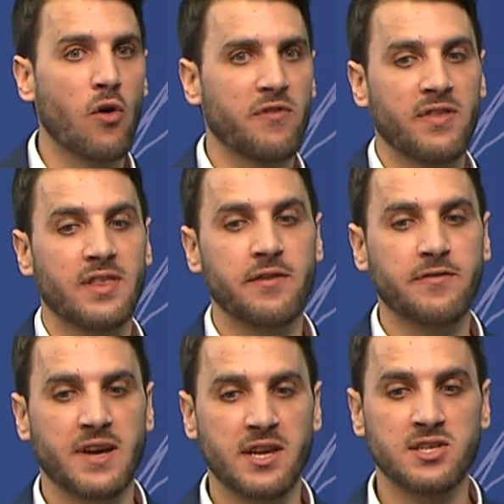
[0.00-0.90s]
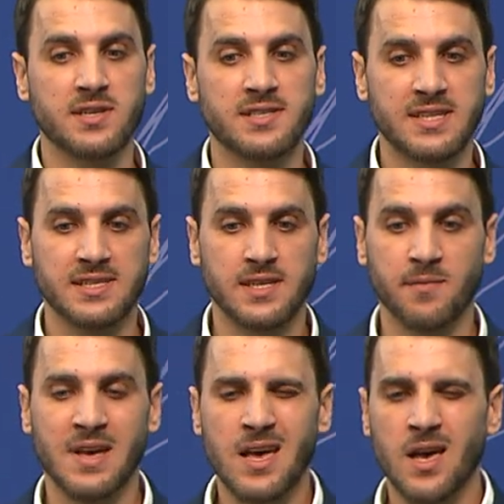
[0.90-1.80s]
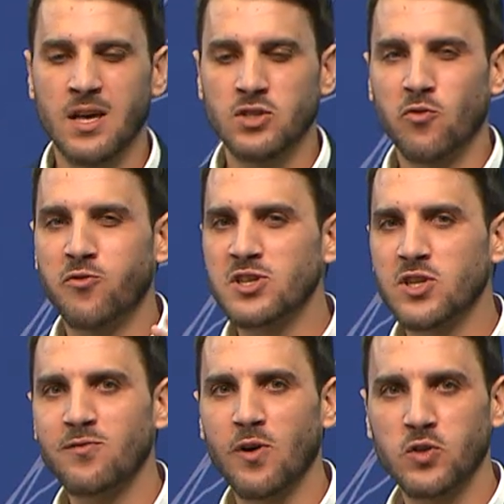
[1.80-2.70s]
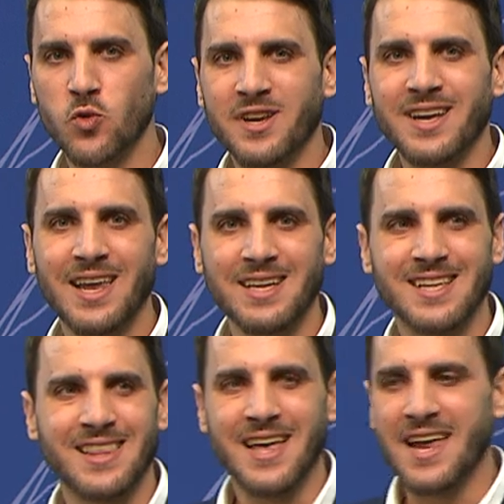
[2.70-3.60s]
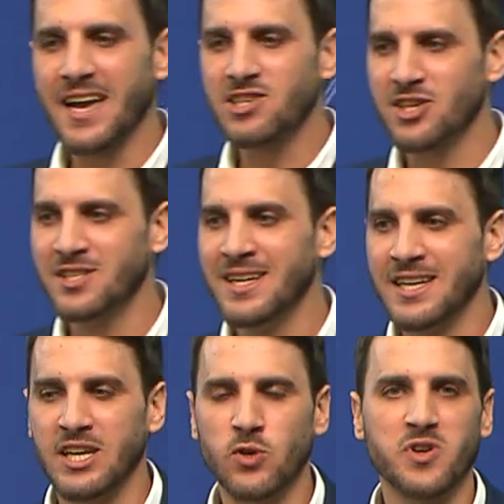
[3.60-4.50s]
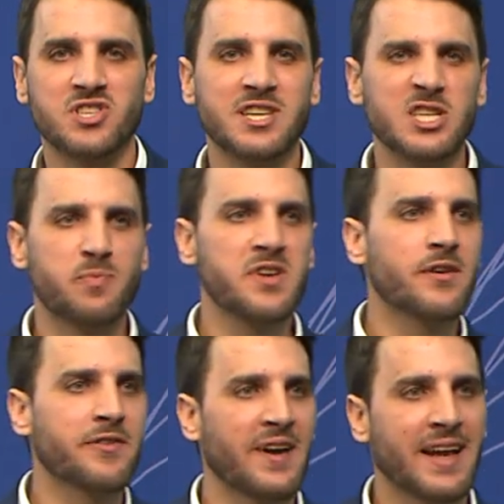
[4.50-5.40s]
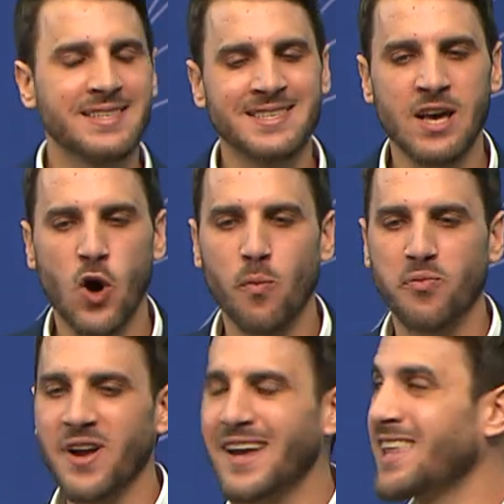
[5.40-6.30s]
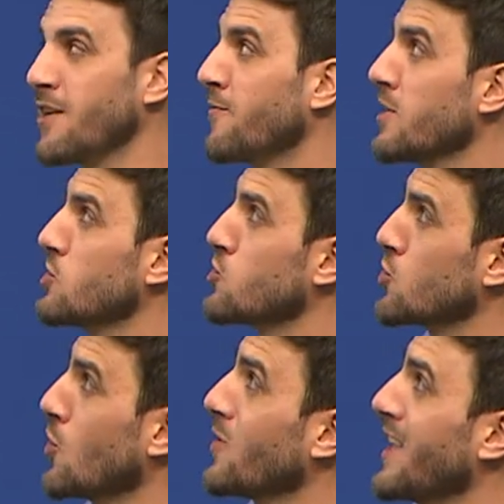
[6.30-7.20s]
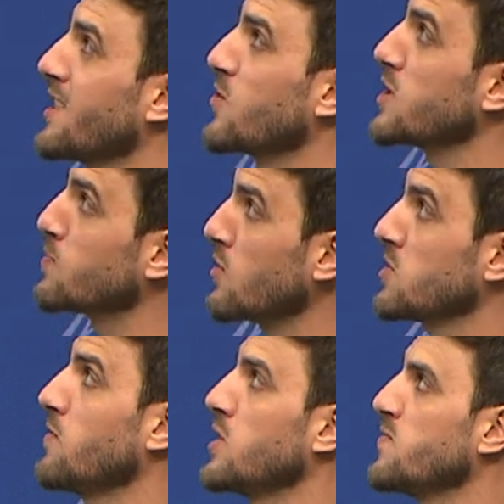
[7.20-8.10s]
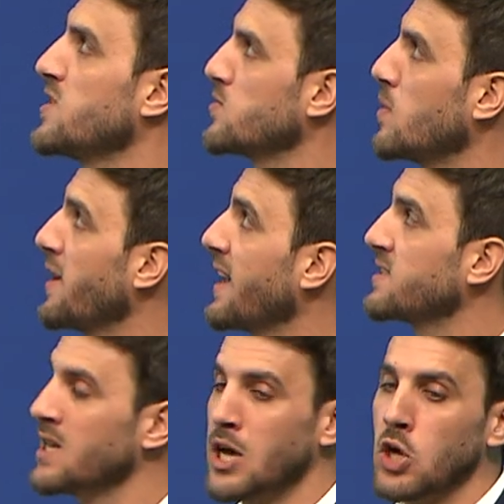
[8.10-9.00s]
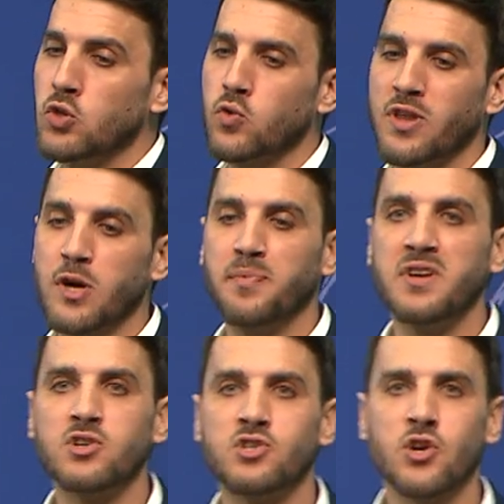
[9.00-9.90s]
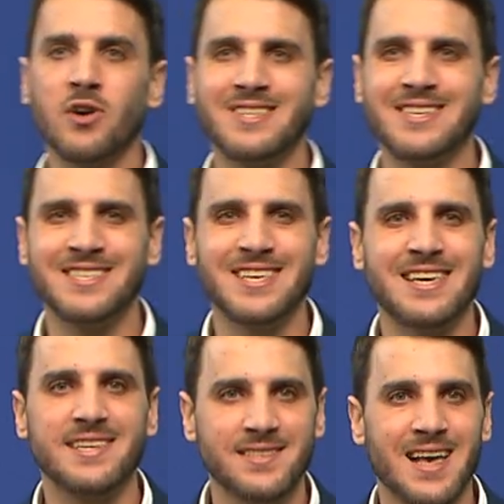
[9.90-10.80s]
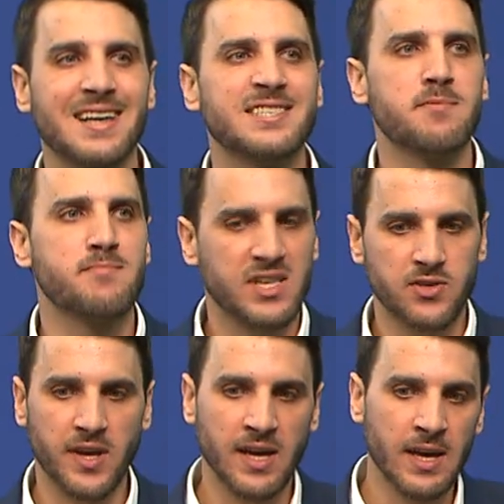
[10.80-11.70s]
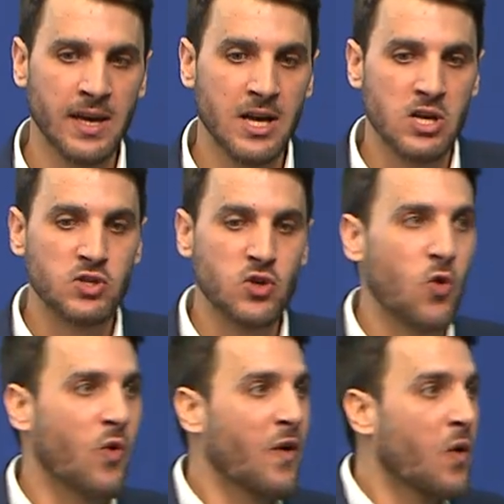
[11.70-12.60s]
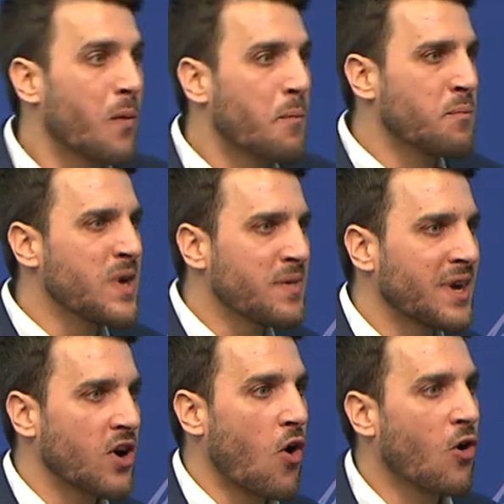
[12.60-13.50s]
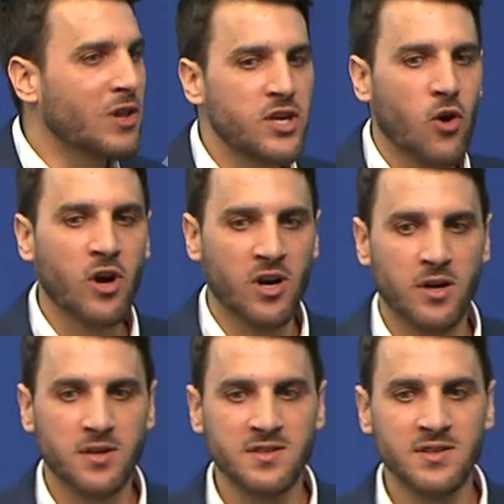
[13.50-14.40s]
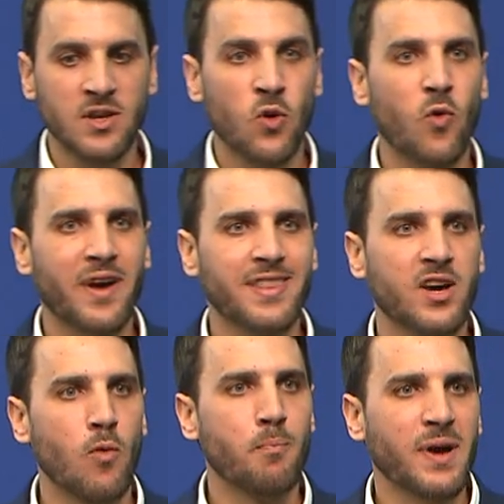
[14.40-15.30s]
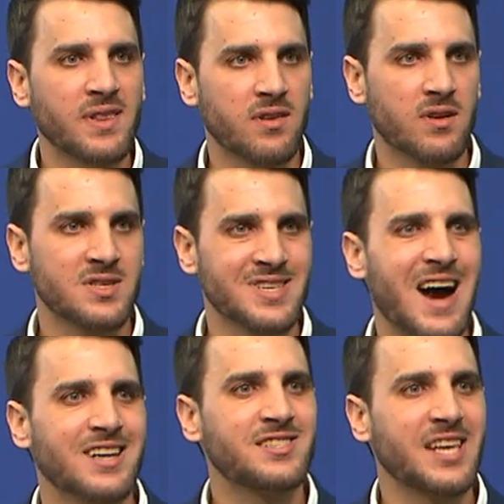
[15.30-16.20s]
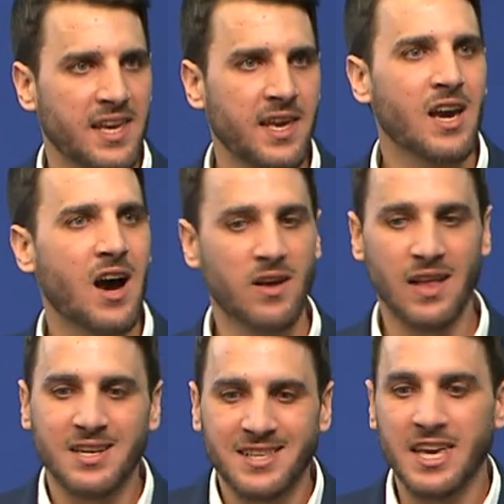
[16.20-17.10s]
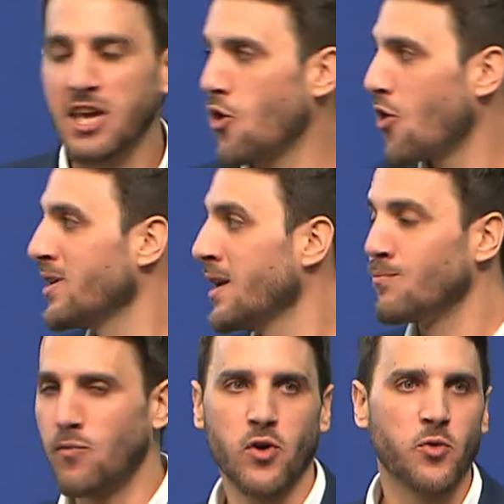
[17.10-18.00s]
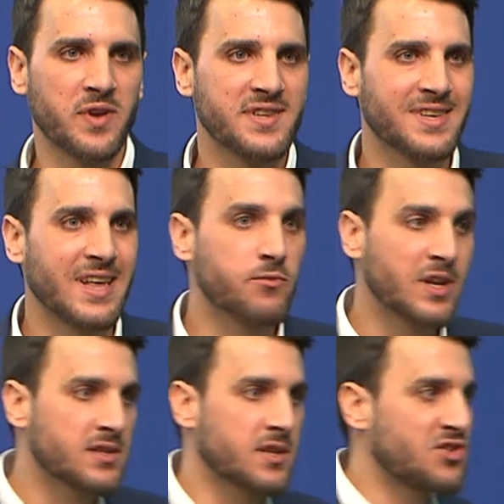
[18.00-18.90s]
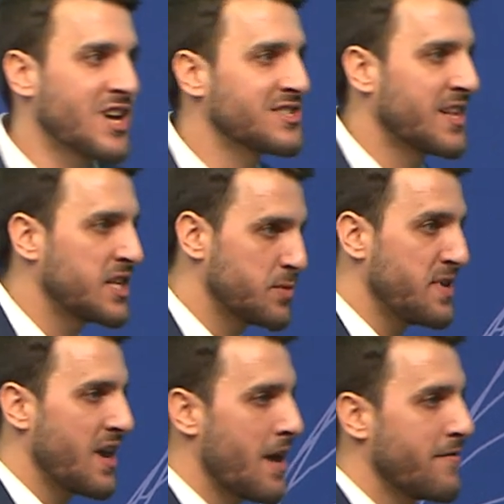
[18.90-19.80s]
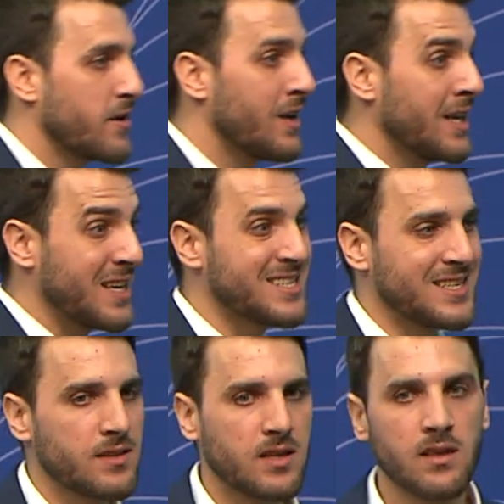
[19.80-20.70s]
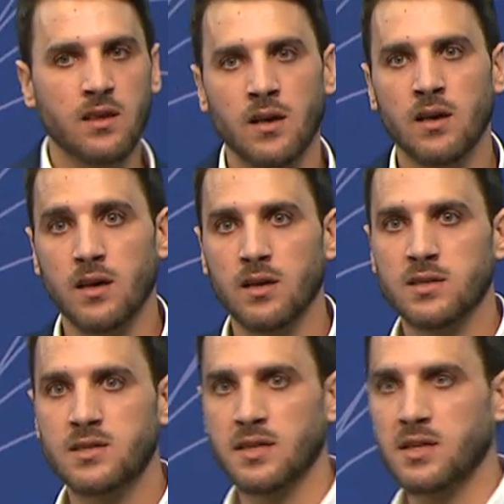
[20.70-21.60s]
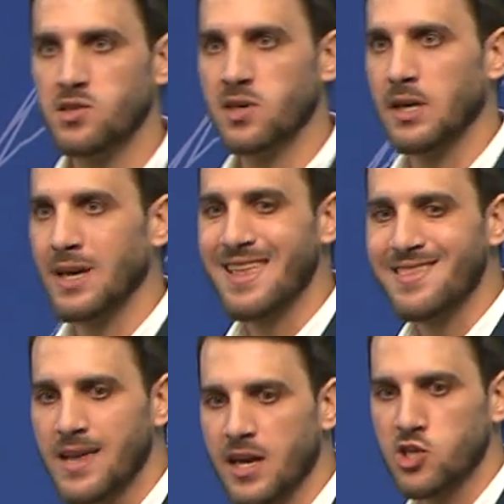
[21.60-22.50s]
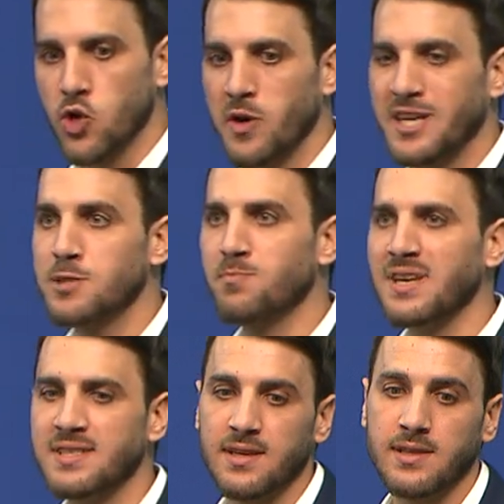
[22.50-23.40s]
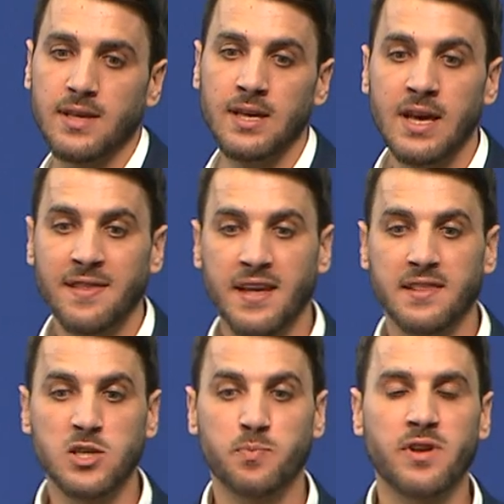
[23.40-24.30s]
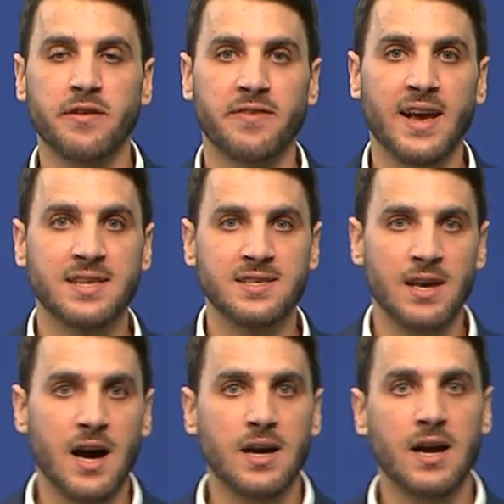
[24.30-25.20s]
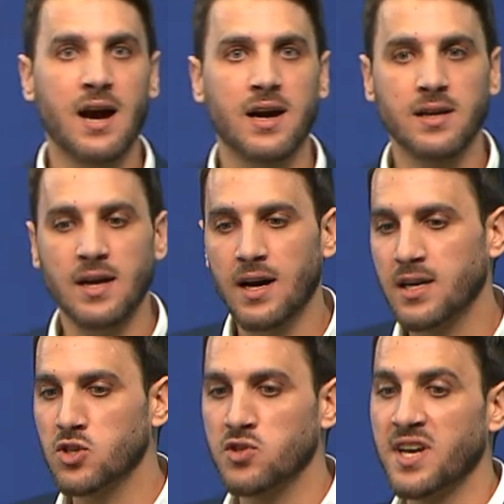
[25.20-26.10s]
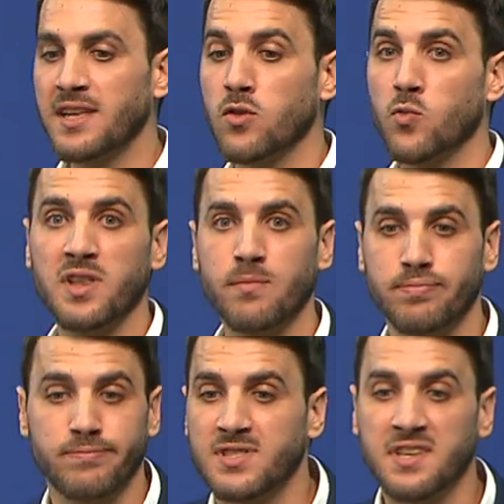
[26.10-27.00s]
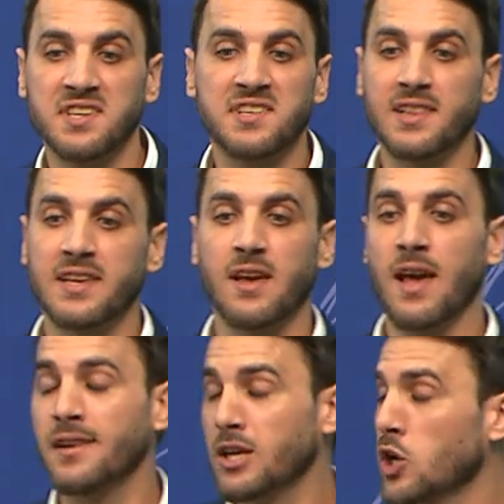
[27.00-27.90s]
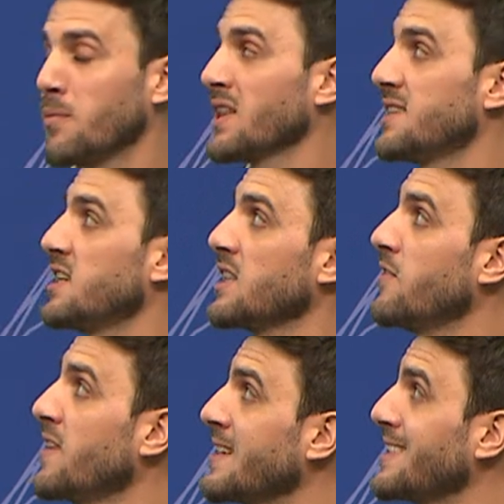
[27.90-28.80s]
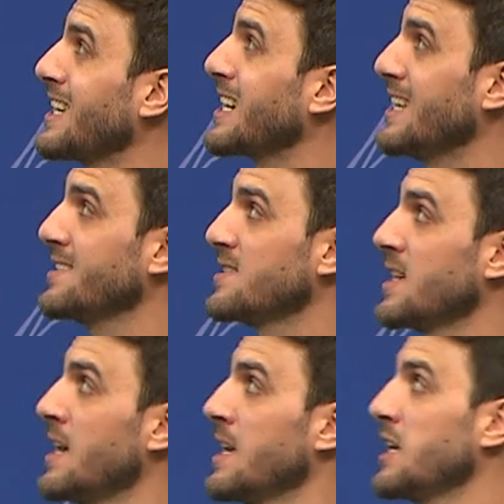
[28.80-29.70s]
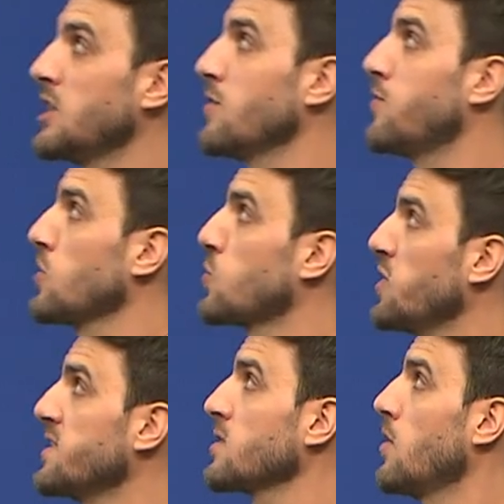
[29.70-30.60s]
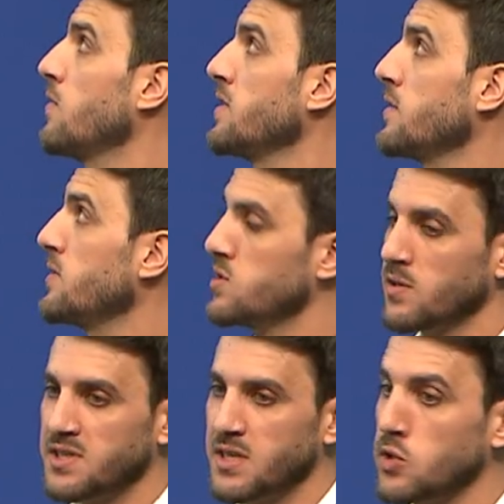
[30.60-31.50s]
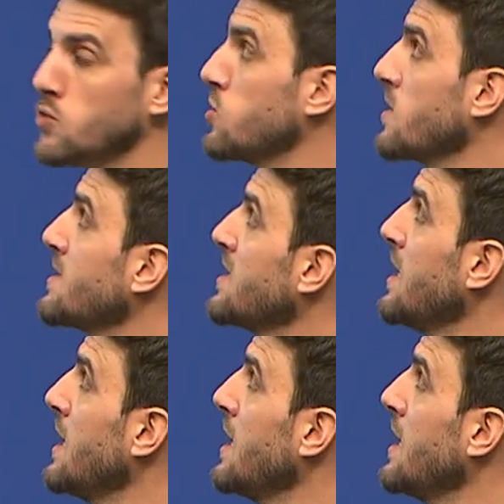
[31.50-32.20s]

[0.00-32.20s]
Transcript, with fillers: of the financial system. So first of all, to analyze the direction in which these peer effects operate, I first show that the response of individual banks to their peer choices is asymmetric. So mimic only occurs when the competitors are taking, are taking on more risk. That really suggests that this behavior is indeed uh, strategic. And then I show explicitly that these peer effects are, are, are associated with statistically and economically significant increases in default risk of individual institutions,